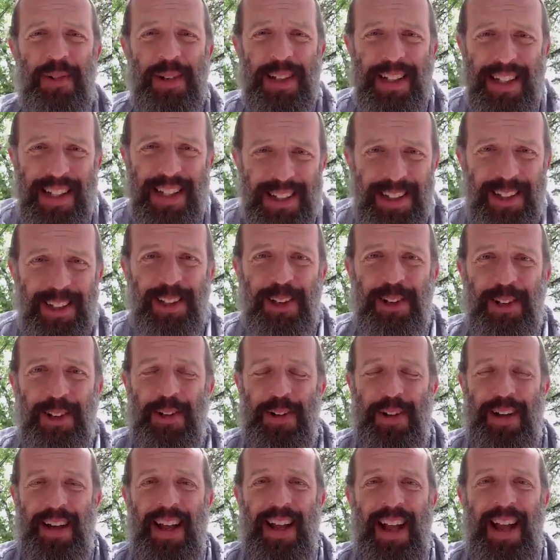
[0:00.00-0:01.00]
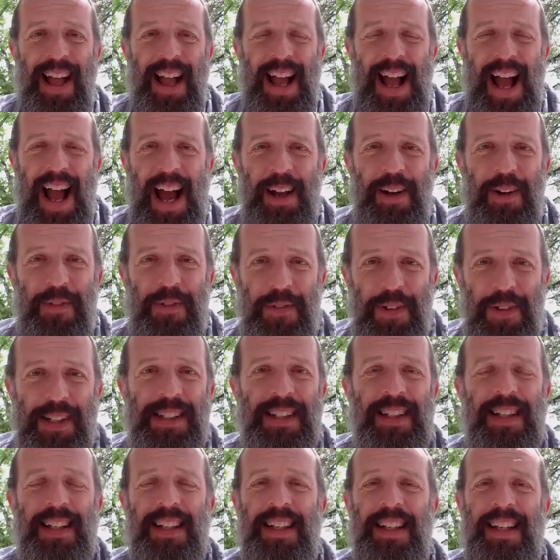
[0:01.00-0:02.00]
We need to learn how to
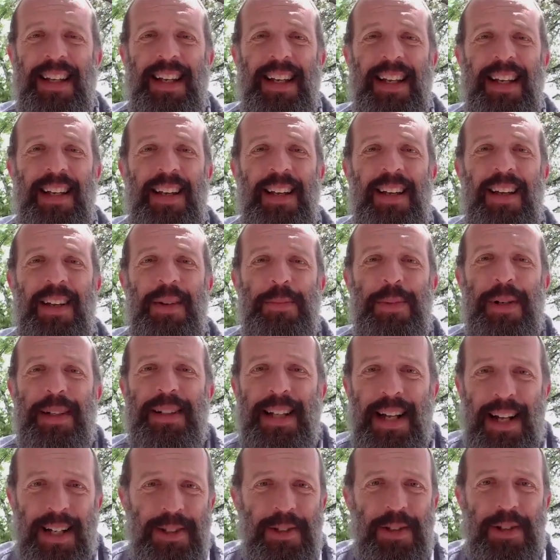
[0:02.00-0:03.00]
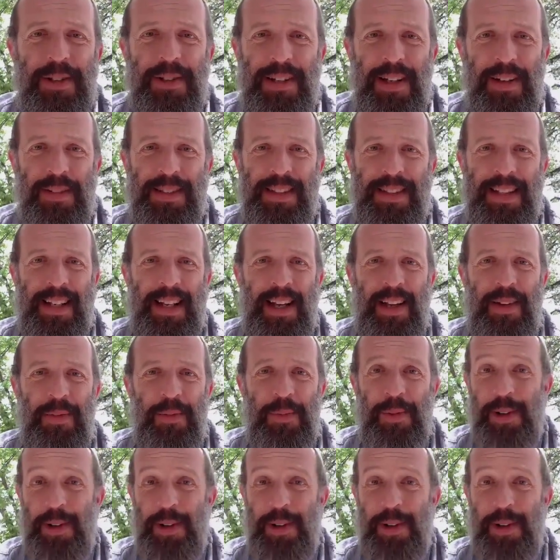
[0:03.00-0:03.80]
physically protect ourselves again.